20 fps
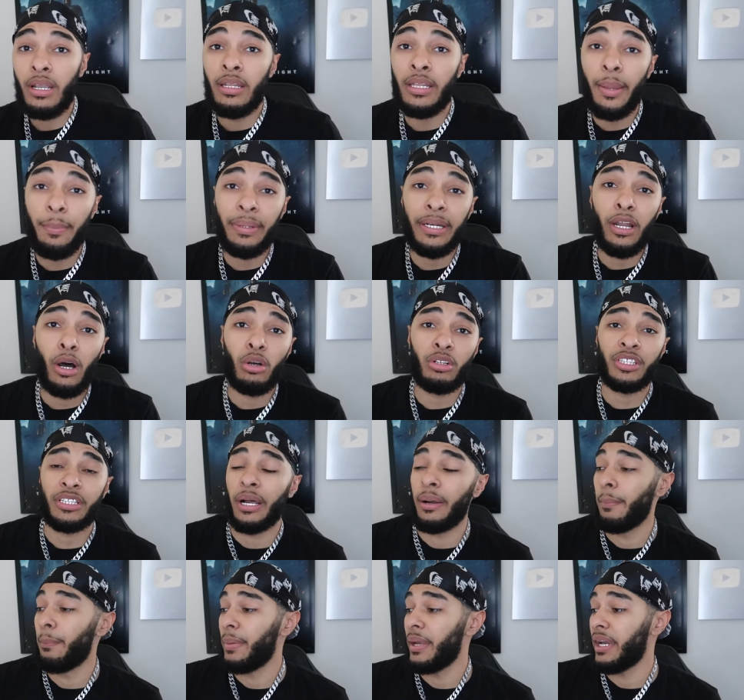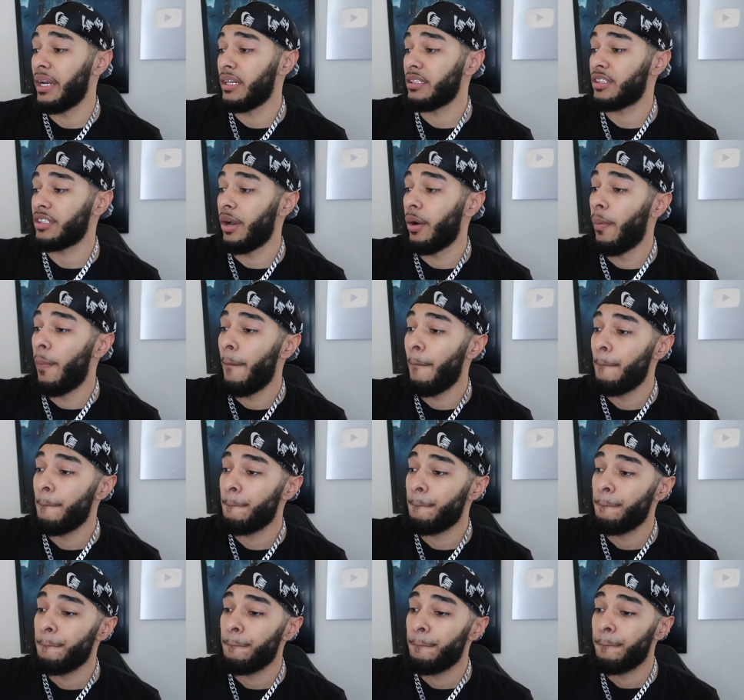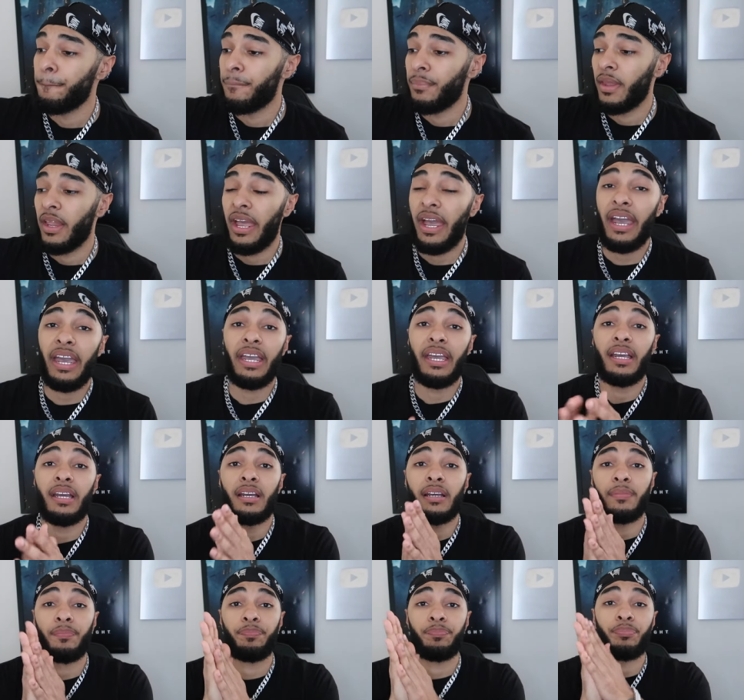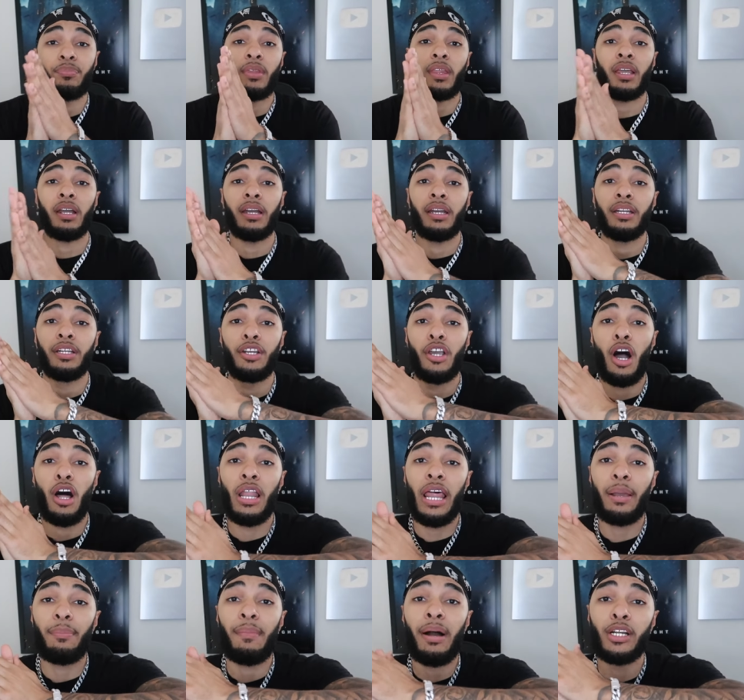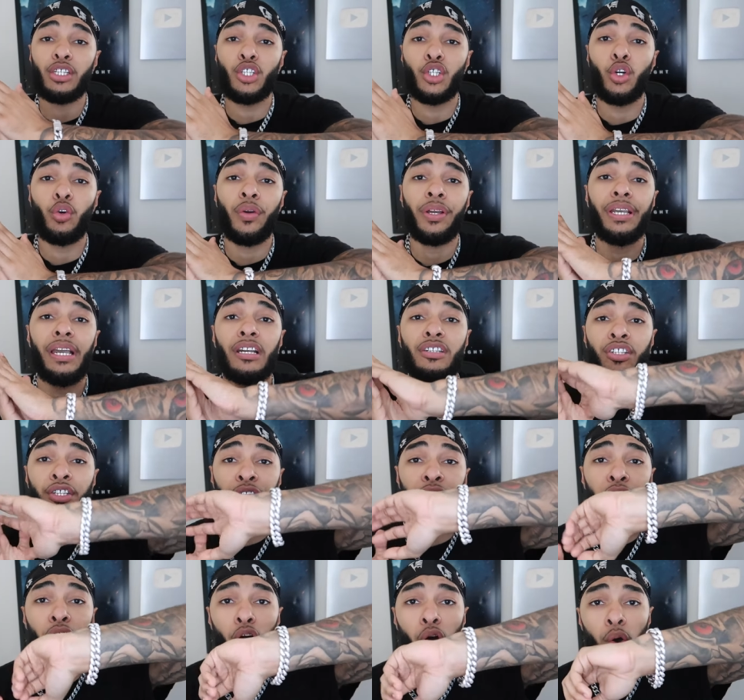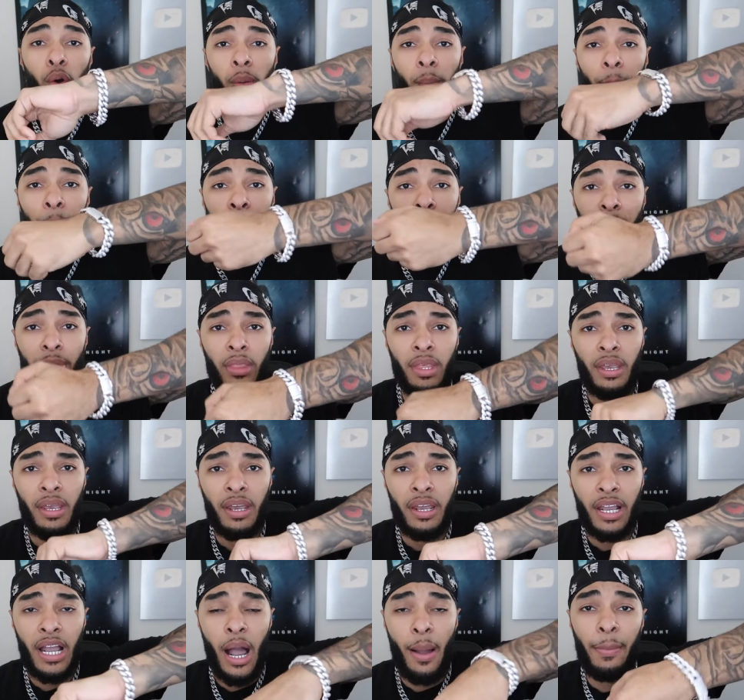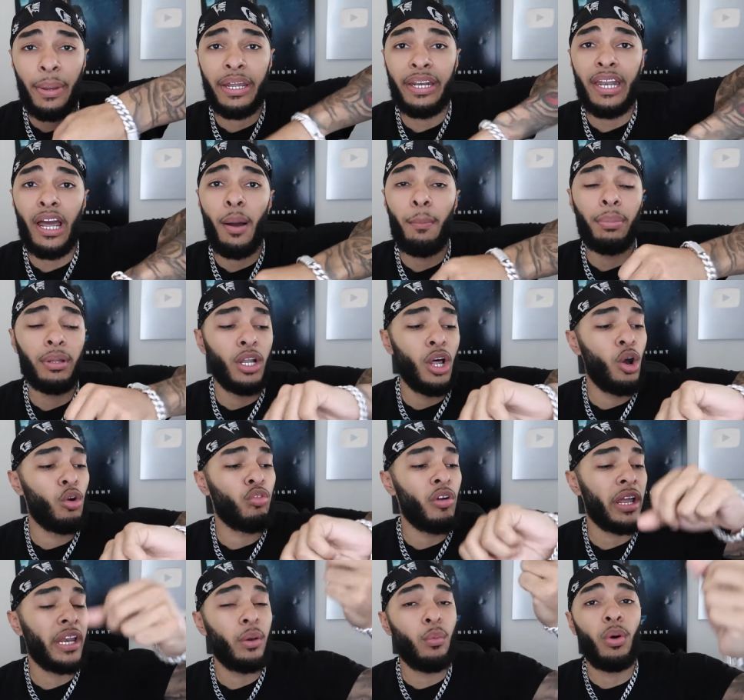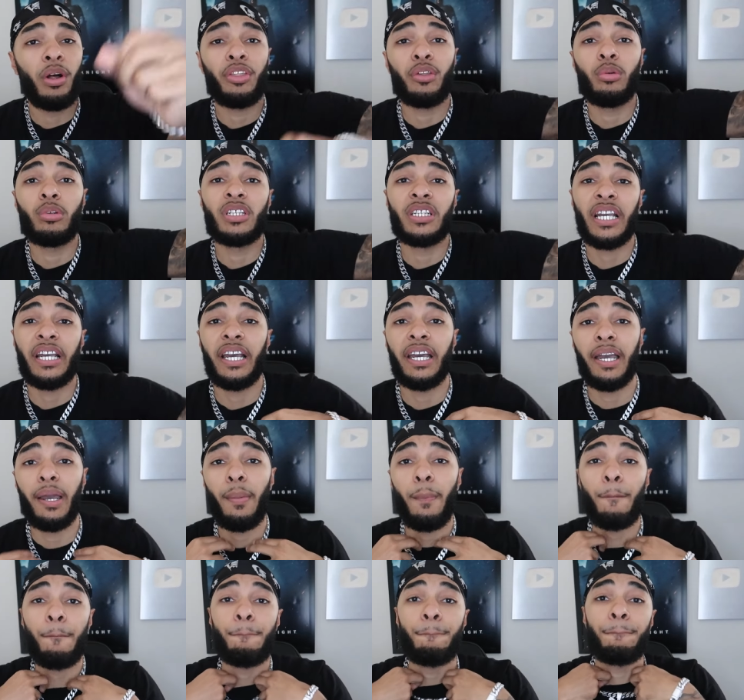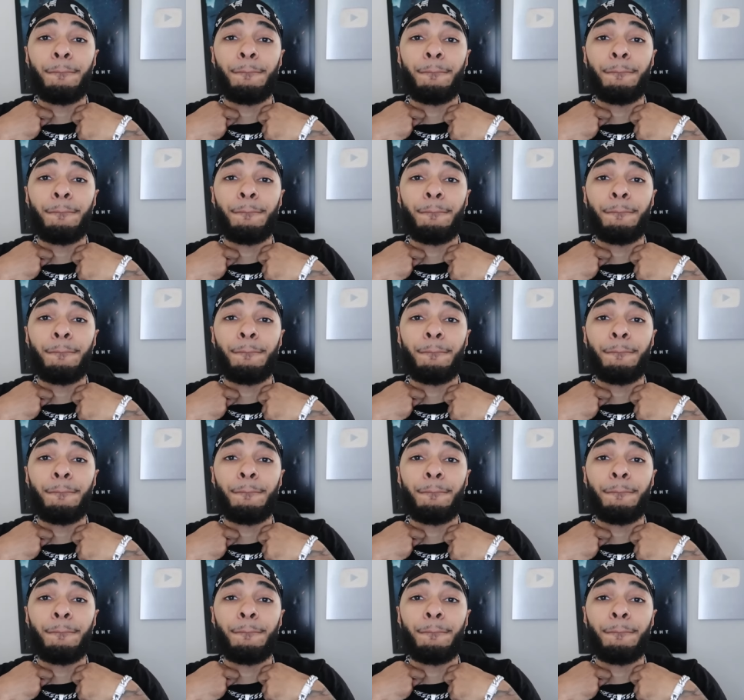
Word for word: Let me know something, man. So, hey, Y'all like my jewelry, yes or no? Comment down below, rated 1 through 10.